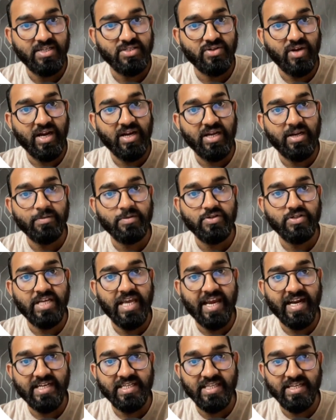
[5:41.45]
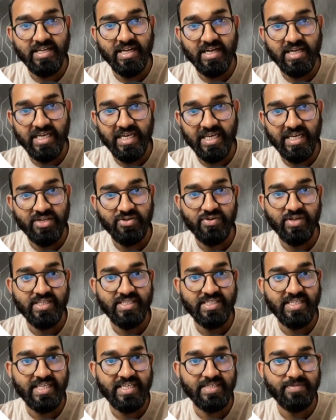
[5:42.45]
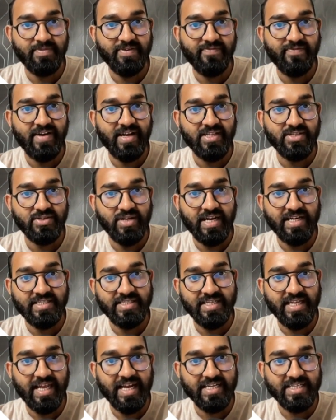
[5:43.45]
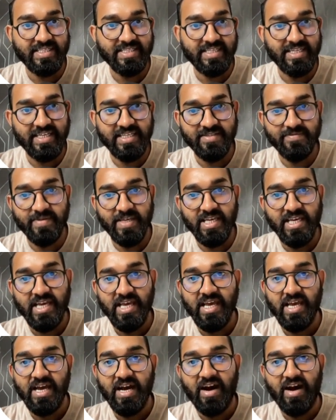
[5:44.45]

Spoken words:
So I'd love to get the data into a CSV file. So let's select CSV.